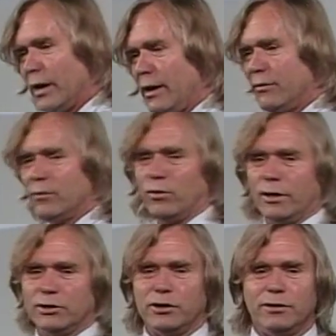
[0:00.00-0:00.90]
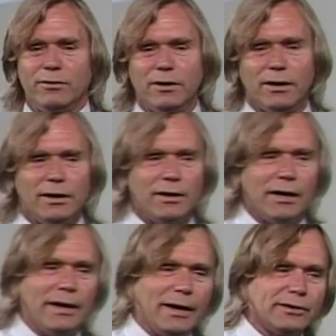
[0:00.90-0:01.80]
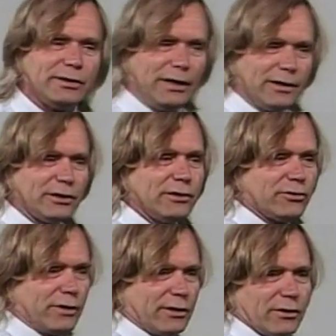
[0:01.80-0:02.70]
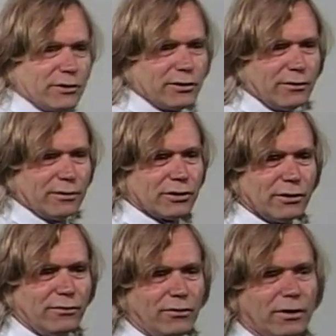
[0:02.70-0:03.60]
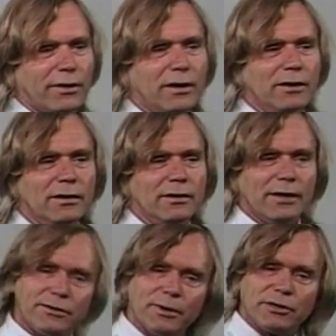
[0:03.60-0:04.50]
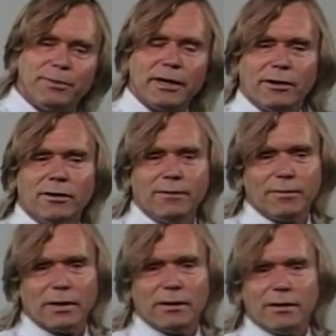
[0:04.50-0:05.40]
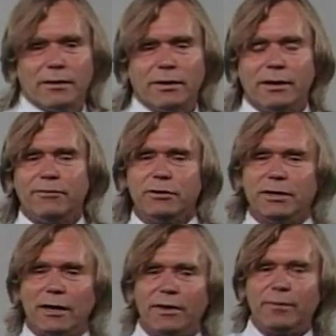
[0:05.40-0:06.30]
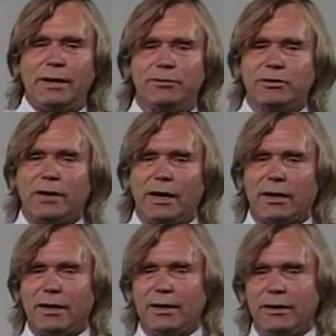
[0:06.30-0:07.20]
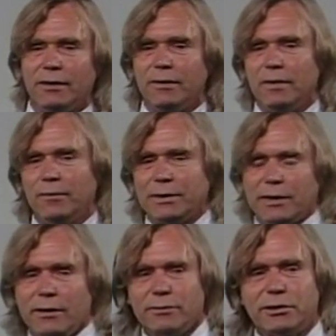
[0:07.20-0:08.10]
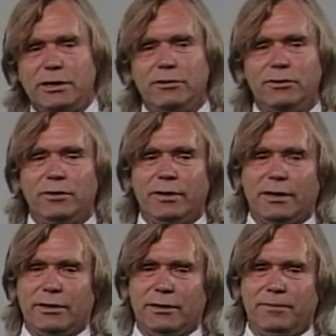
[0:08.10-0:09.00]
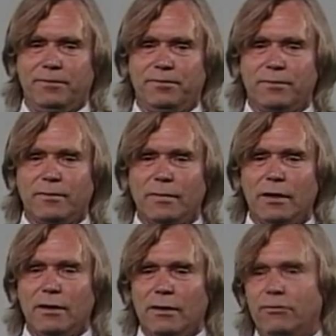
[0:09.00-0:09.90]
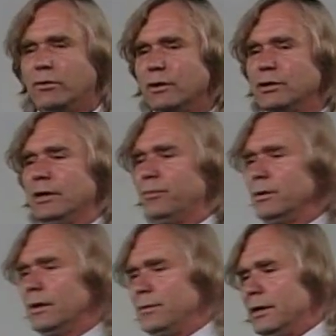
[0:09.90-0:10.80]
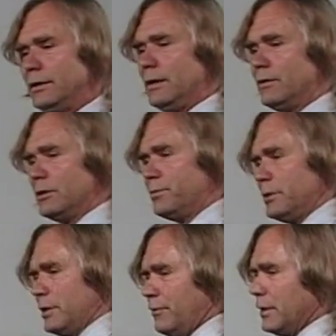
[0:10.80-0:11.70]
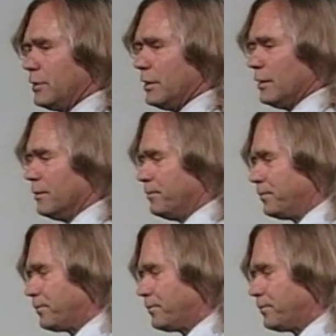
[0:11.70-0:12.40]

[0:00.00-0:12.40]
have them watch you, as dance instructors do and so forth. That's much better than if you tell them abstractly, but they don't see you doing it. For example, let me get down to specifics here,